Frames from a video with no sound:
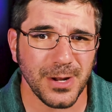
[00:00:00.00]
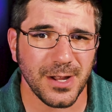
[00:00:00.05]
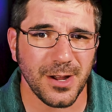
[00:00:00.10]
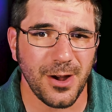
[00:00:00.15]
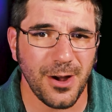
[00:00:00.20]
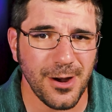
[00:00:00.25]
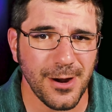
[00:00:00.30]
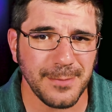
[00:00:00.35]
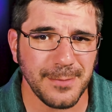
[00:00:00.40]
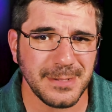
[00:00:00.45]

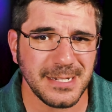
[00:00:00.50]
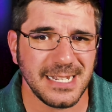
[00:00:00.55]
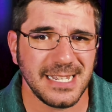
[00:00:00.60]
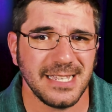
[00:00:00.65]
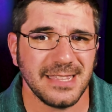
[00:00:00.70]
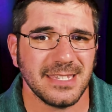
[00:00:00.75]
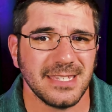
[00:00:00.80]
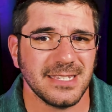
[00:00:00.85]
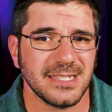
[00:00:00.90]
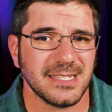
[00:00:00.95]
arm to
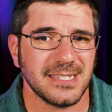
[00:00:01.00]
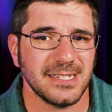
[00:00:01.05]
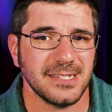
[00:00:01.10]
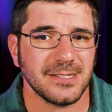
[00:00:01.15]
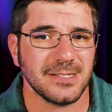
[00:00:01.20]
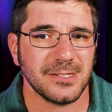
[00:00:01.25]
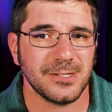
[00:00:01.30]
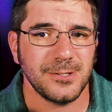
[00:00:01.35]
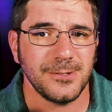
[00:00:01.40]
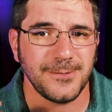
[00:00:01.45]
get this
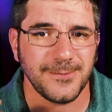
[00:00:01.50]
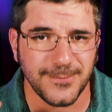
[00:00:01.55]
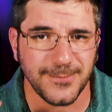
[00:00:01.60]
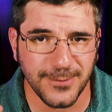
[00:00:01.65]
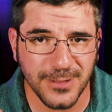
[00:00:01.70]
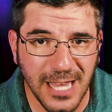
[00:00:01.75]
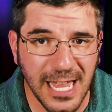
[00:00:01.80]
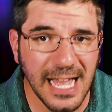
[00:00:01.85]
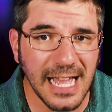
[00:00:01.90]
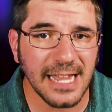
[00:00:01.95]
disc to
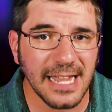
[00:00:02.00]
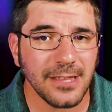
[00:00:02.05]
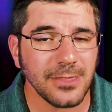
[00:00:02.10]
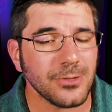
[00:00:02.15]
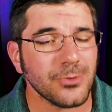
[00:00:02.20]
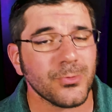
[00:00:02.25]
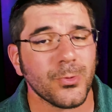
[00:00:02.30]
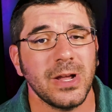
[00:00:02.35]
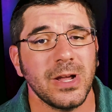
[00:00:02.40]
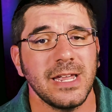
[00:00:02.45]
fly
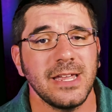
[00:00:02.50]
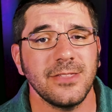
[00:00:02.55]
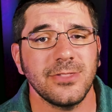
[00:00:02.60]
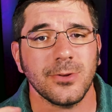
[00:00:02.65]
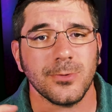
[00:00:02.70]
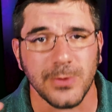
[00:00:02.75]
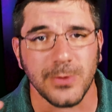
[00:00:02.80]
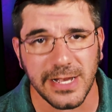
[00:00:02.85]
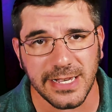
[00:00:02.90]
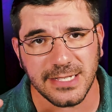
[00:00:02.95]
the way the
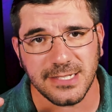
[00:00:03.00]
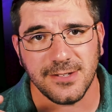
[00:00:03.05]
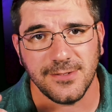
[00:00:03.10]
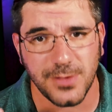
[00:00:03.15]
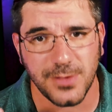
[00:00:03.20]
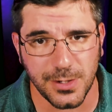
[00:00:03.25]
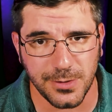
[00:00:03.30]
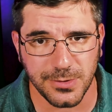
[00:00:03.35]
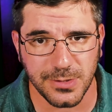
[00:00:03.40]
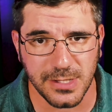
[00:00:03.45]
rest of
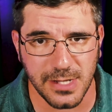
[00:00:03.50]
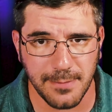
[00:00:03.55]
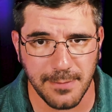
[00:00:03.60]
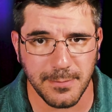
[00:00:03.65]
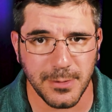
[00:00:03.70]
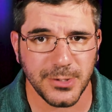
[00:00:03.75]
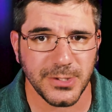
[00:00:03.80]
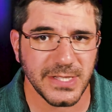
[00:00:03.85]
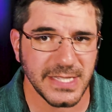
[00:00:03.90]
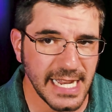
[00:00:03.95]
those
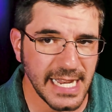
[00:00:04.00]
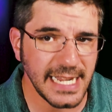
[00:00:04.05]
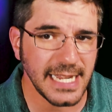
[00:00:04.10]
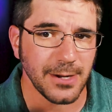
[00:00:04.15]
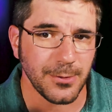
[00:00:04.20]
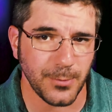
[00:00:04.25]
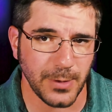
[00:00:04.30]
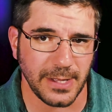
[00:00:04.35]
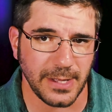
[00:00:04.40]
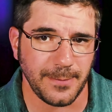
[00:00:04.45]
numbers say
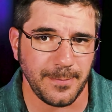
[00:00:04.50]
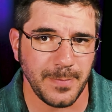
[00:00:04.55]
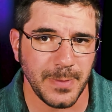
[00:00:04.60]
it will.